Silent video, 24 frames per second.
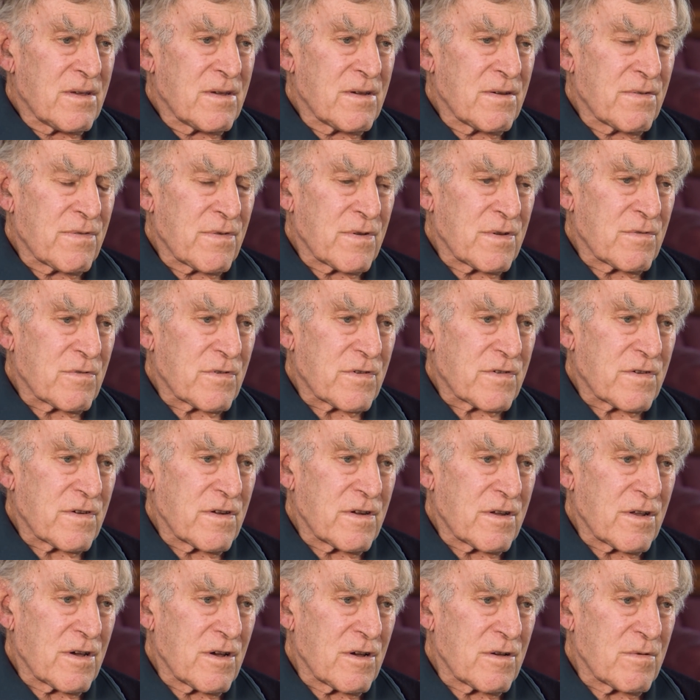if he was
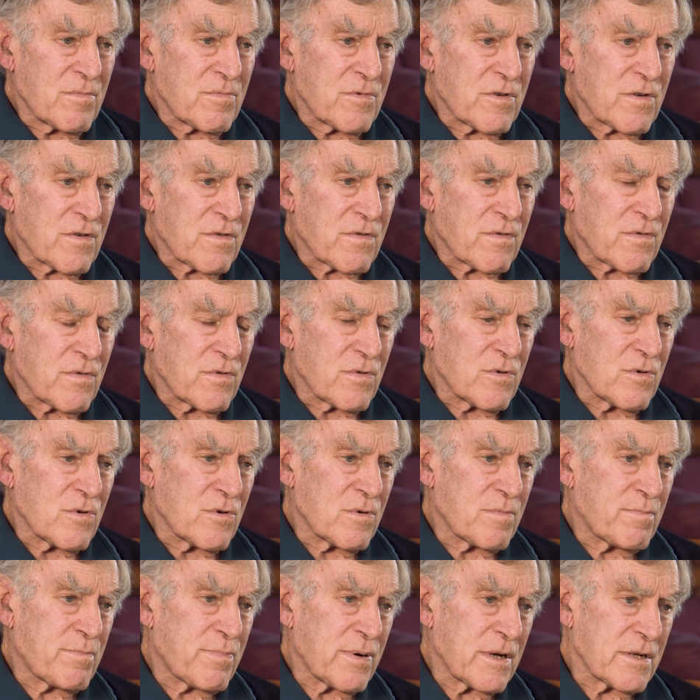sent home just
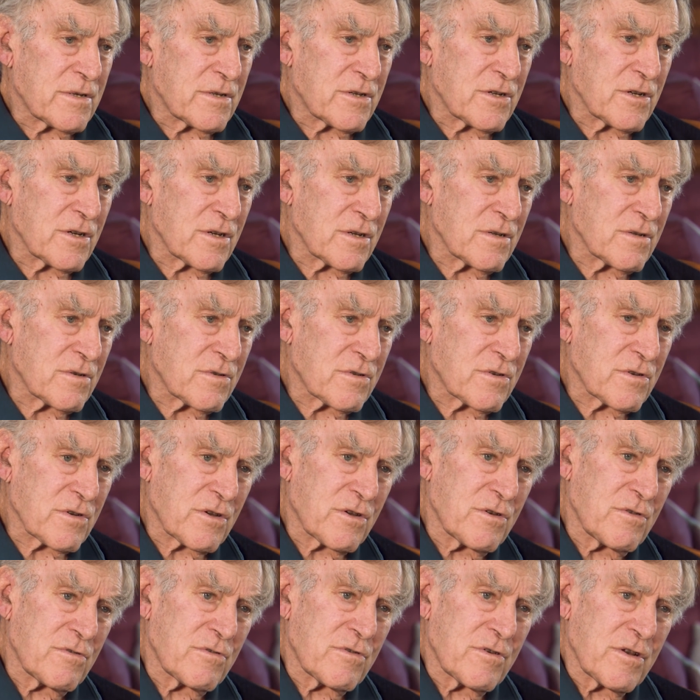for punching a
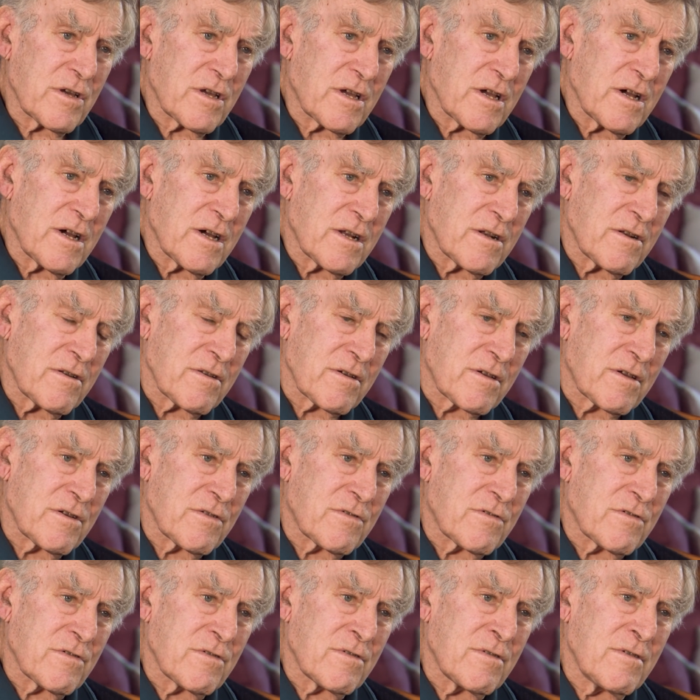security guard in the
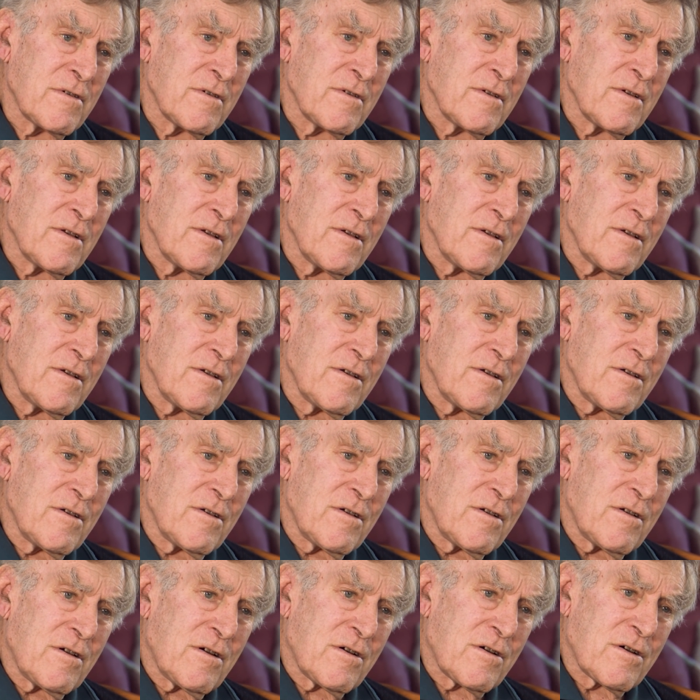kitchen,
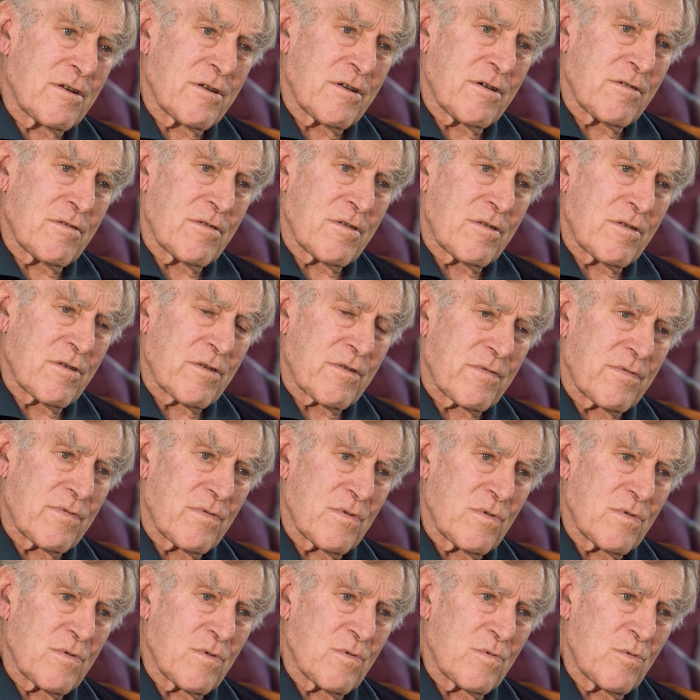I know a lot
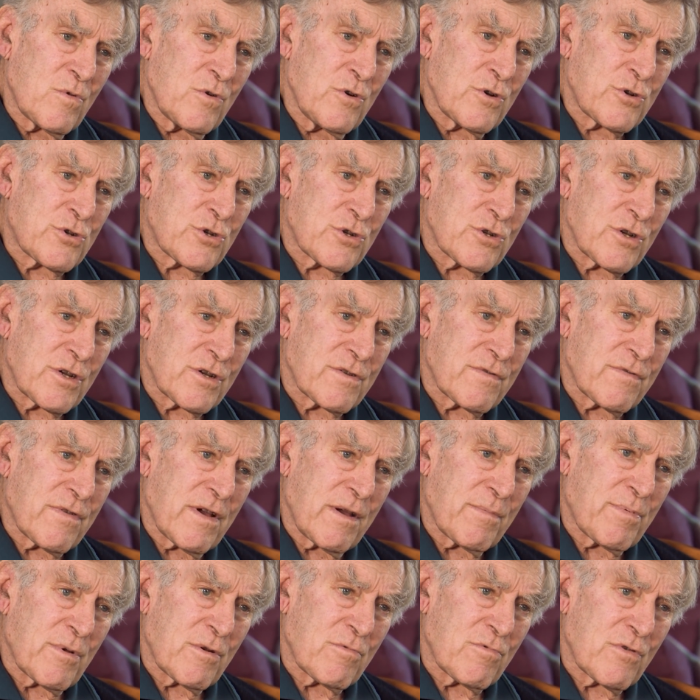of worse things have
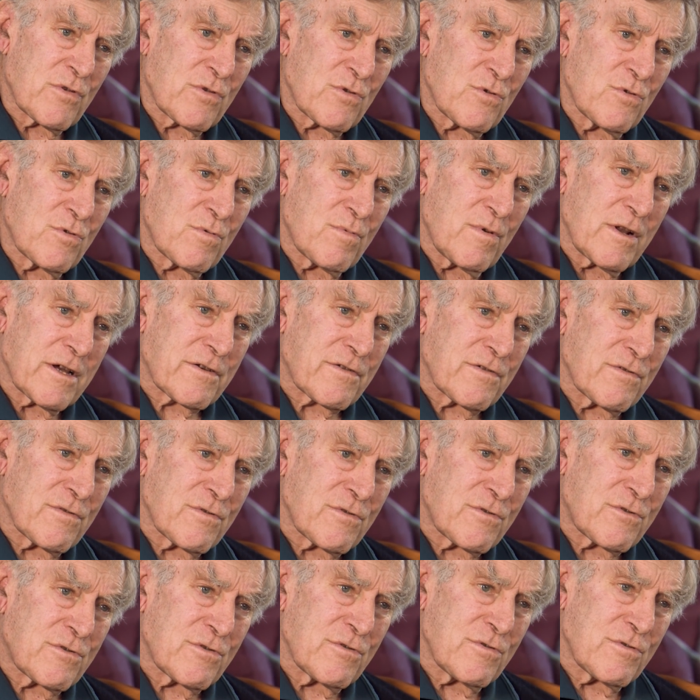happened with All Blacks
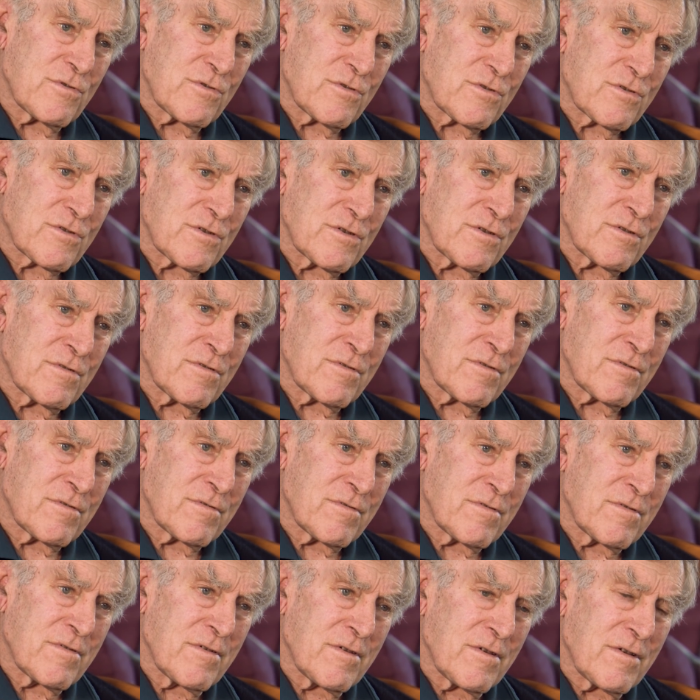on tours and
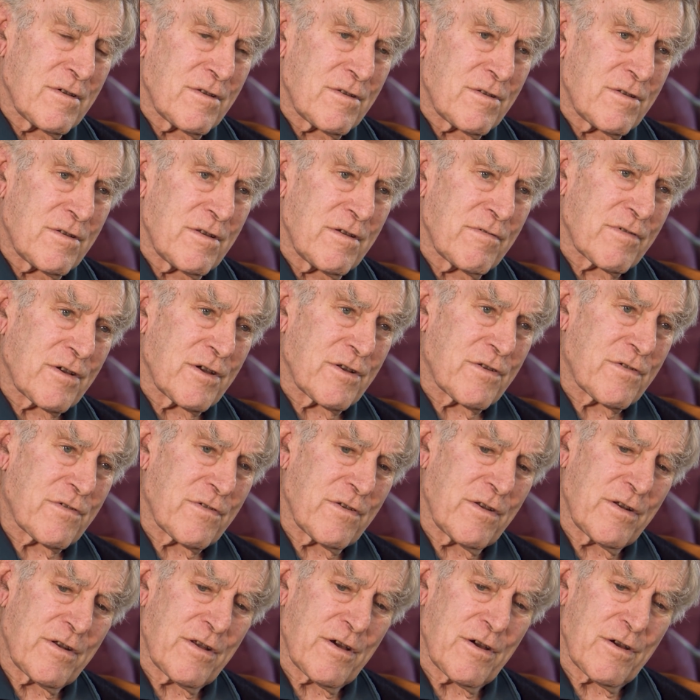never get
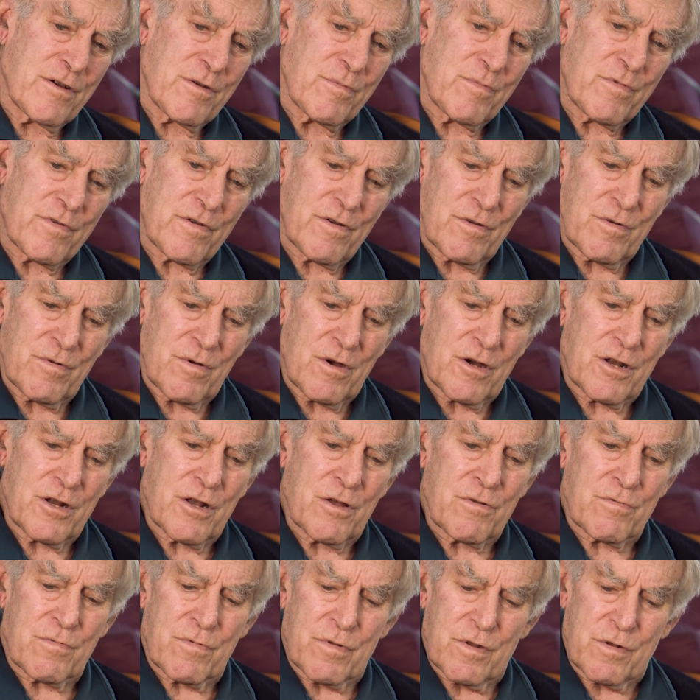sent home, so I
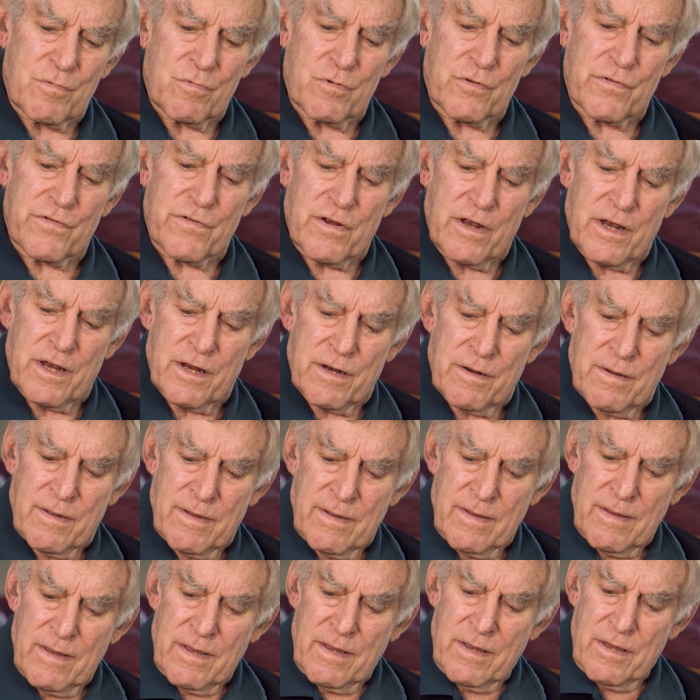don't, it was sad.
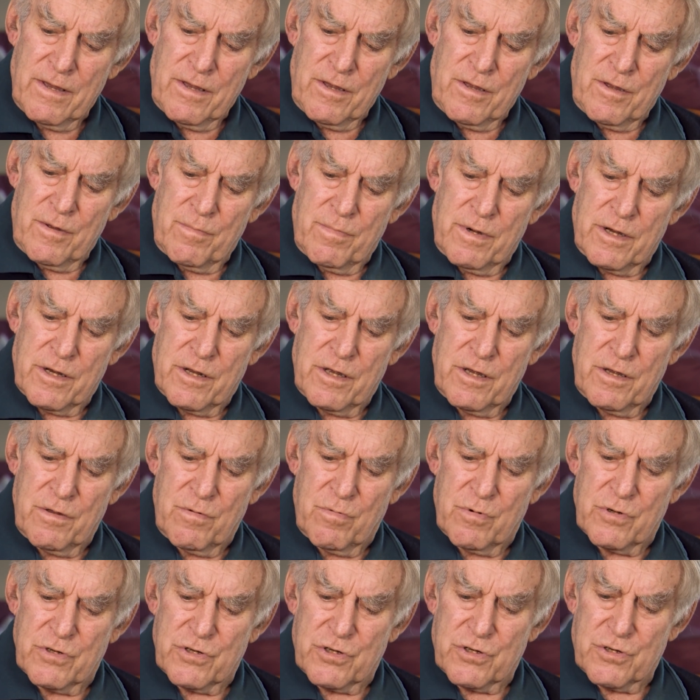But he
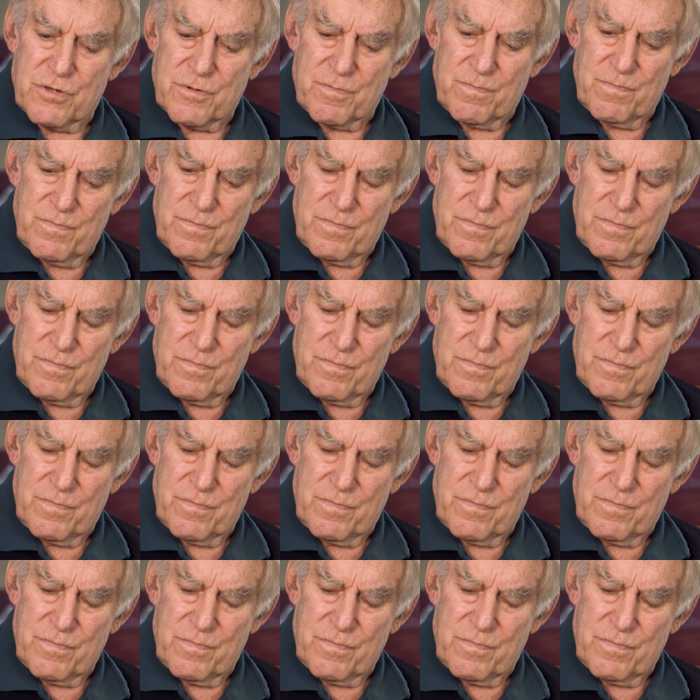was